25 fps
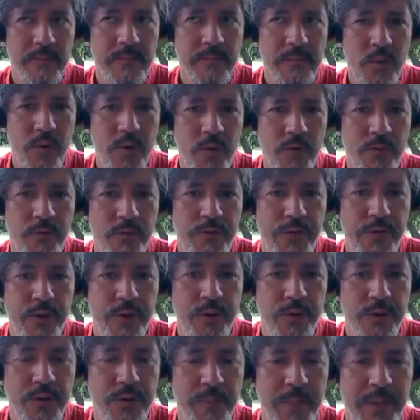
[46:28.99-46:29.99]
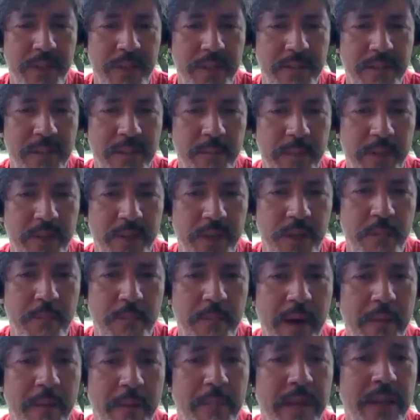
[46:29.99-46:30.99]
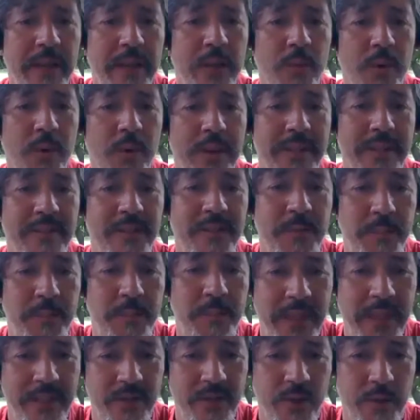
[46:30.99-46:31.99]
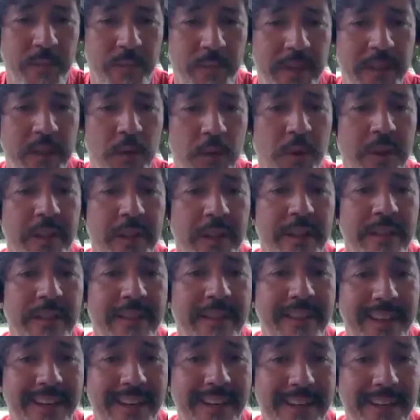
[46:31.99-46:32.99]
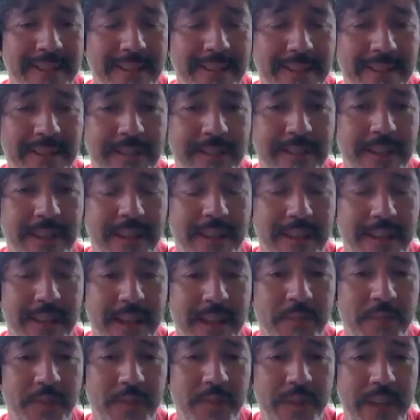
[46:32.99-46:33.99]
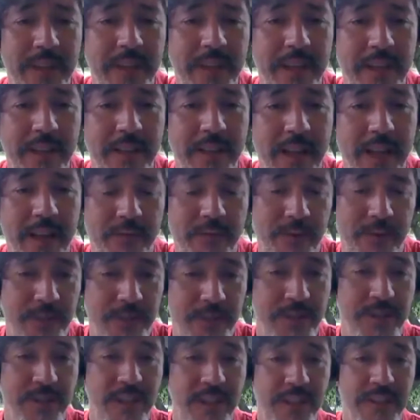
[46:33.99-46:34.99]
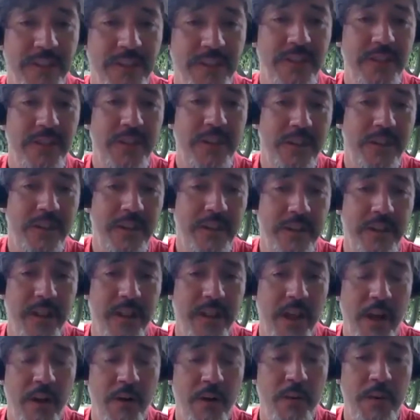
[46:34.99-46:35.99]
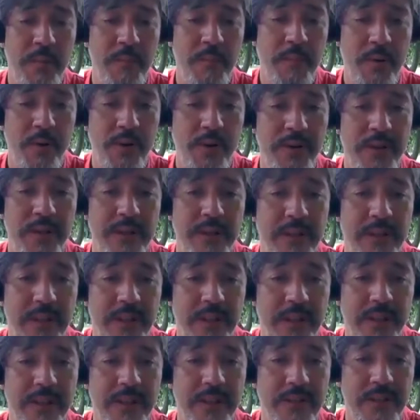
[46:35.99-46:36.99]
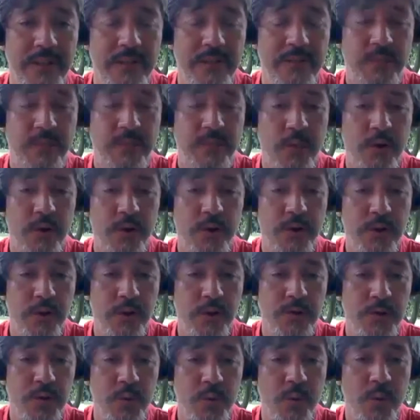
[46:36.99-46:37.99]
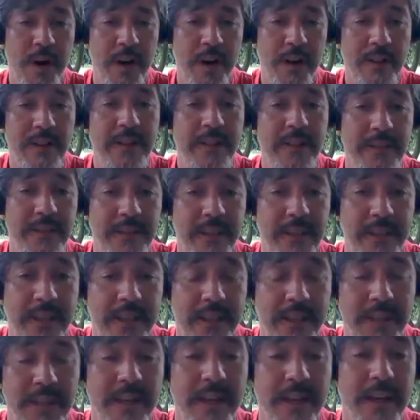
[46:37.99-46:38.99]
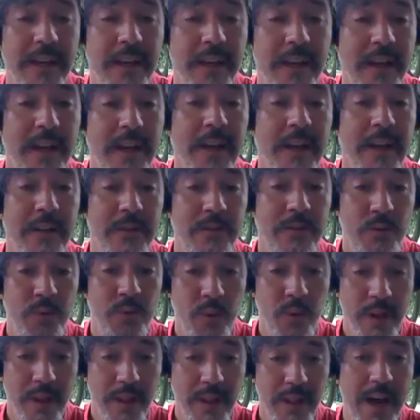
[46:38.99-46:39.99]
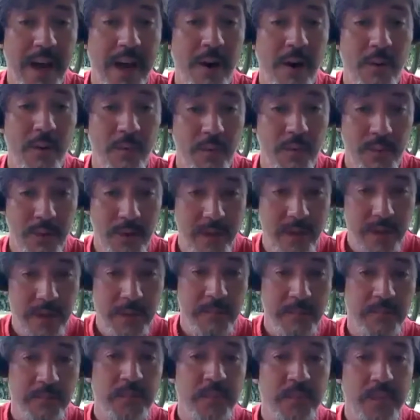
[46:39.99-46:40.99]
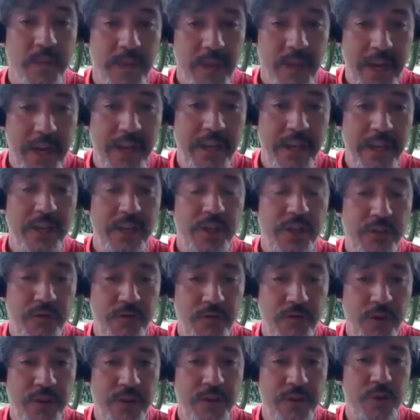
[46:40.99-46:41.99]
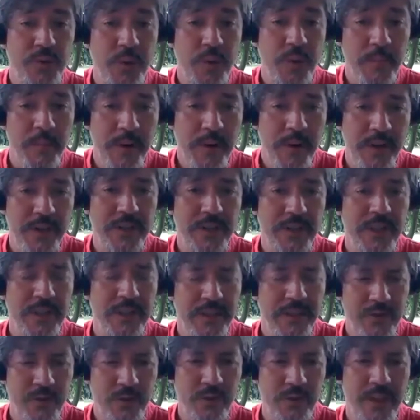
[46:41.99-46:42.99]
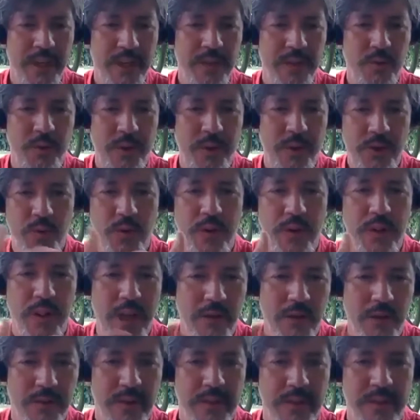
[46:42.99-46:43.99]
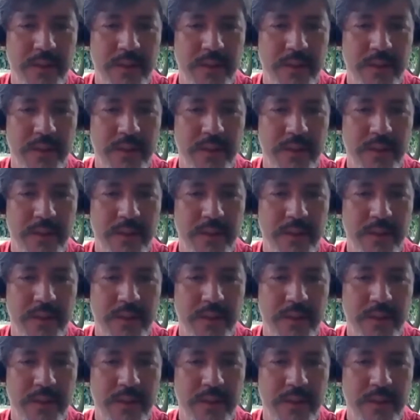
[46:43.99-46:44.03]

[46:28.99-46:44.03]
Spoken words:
confuse participation by being the one that speaks or being the one that does. And I'm thinking, like, for instance, in a circle, how important it is for those who are listening to allow each voice to emerge, and through that way to allow the